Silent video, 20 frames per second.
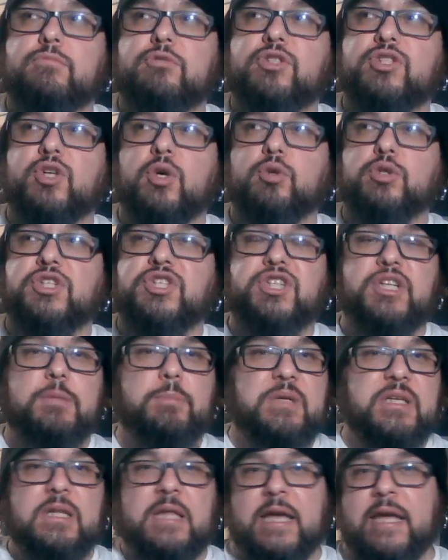So
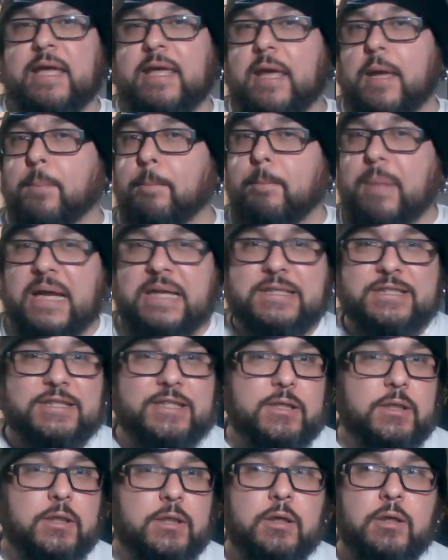she'd be like M.
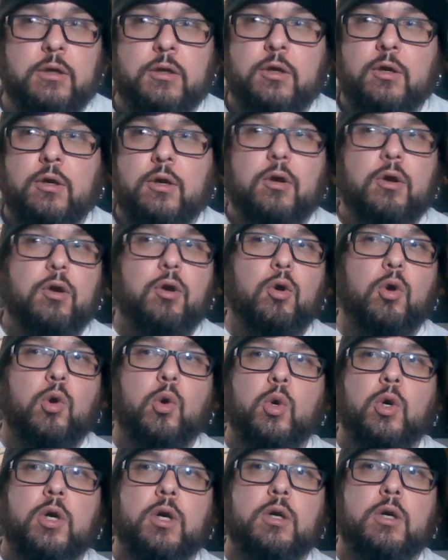Bison
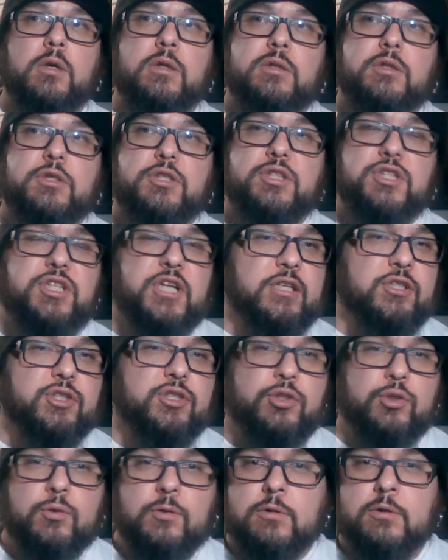or Shang
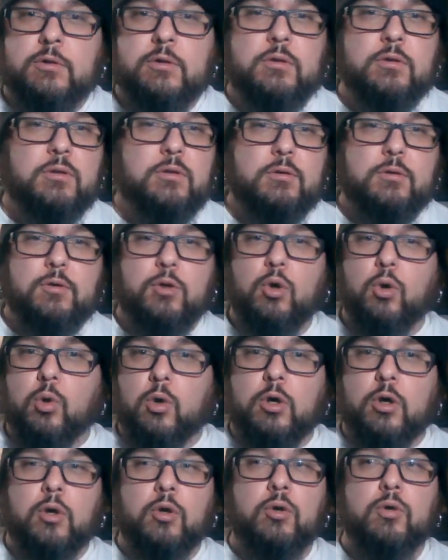Tsung,
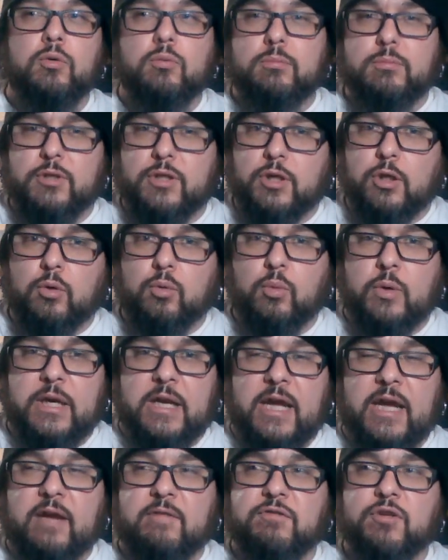Goro, you know,
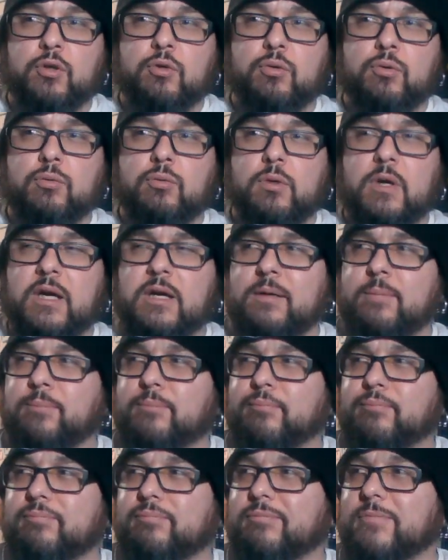what have you.
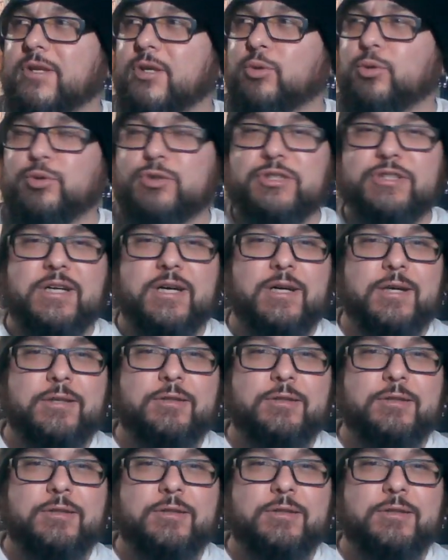Who's the